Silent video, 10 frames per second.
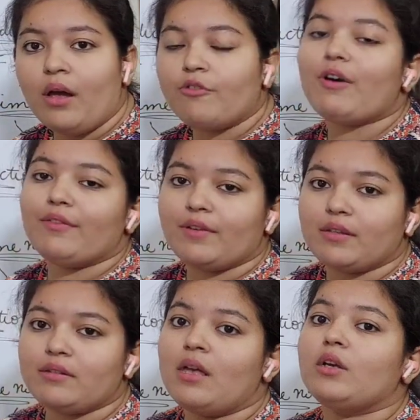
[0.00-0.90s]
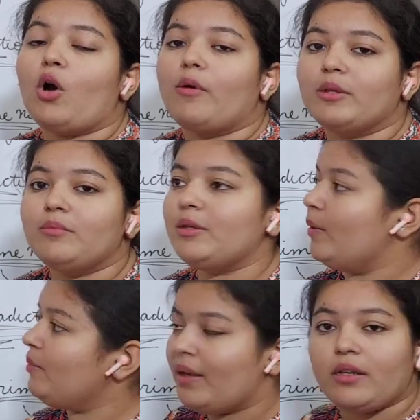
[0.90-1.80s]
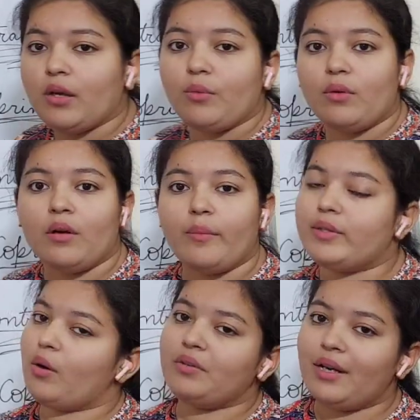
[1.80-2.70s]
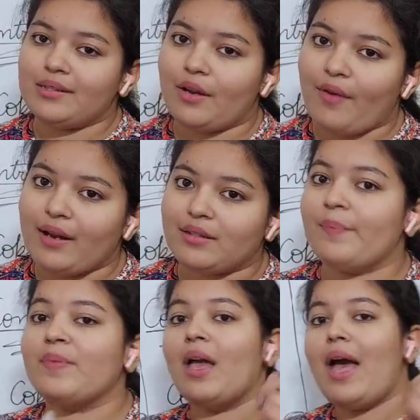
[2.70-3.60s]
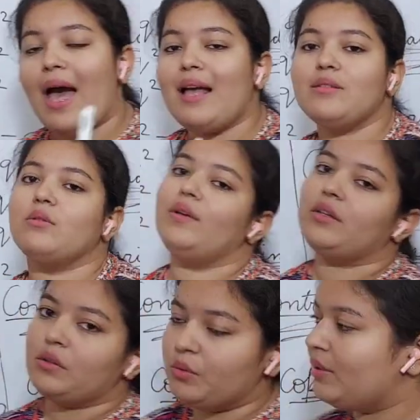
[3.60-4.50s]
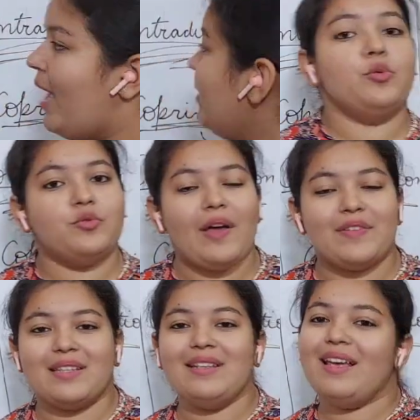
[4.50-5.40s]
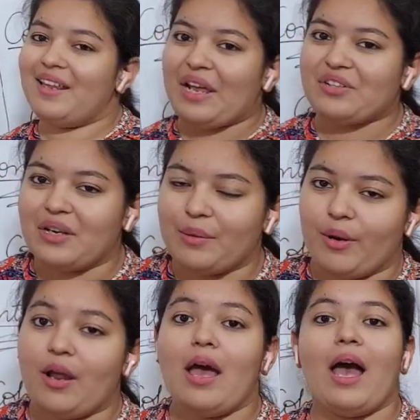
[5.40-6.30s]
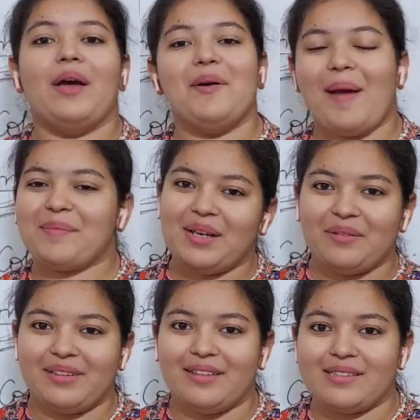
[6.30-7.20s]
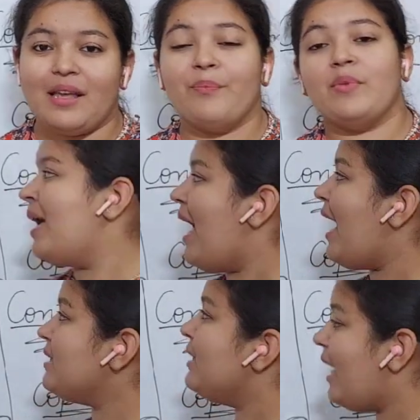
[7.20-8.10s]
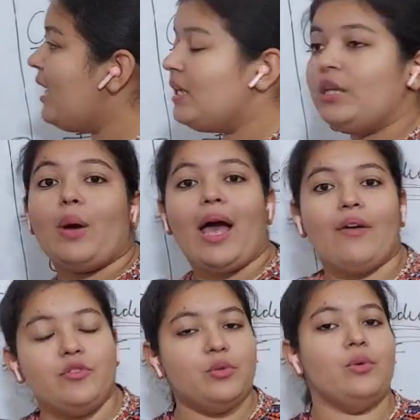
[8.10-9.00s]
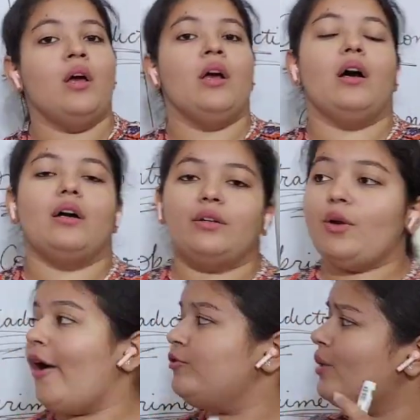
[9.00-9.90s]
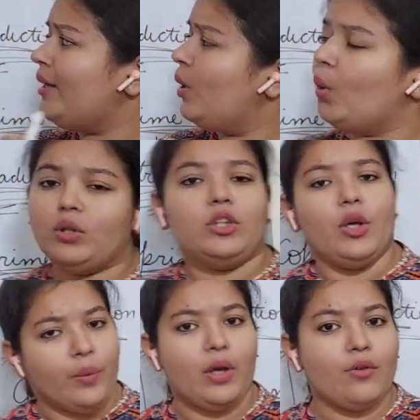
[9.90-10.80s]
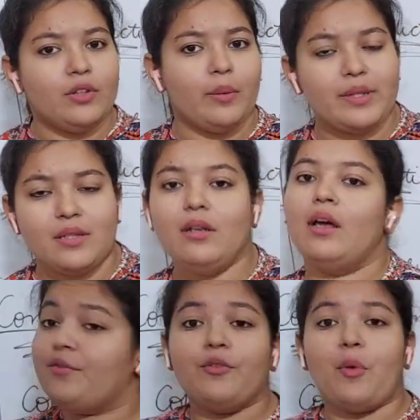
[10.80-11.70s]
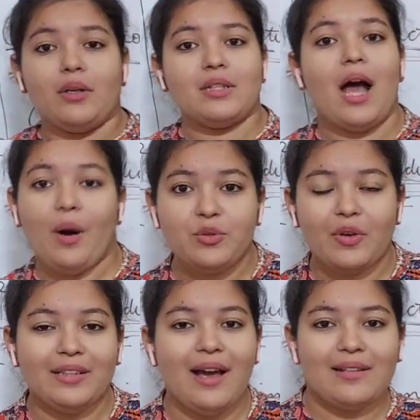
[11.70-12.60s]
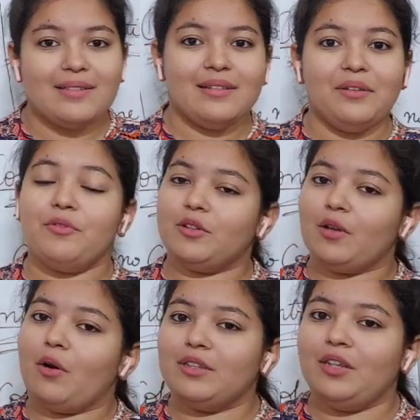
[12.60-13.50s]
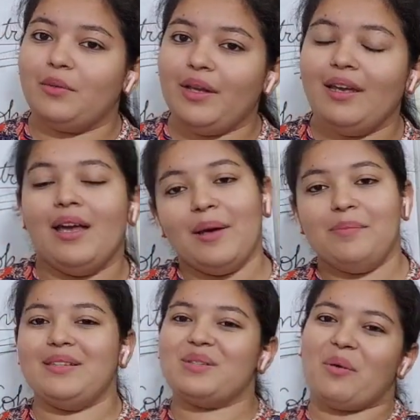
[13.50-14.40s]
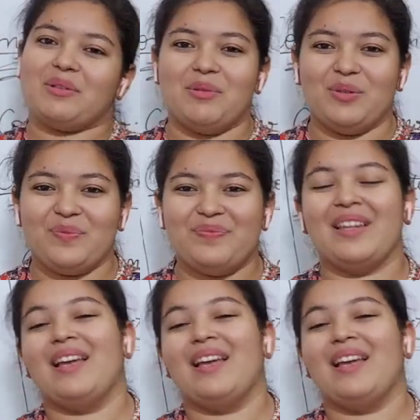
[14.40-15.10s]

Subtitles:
5 is common between P and Q, which contradicts our fact. And so we conclude that root 5 is an irrational number. I hope I'm clear with this. And yeah, you have to write whole theory of the question. If you want how to write the answer with all the theory, please comment below.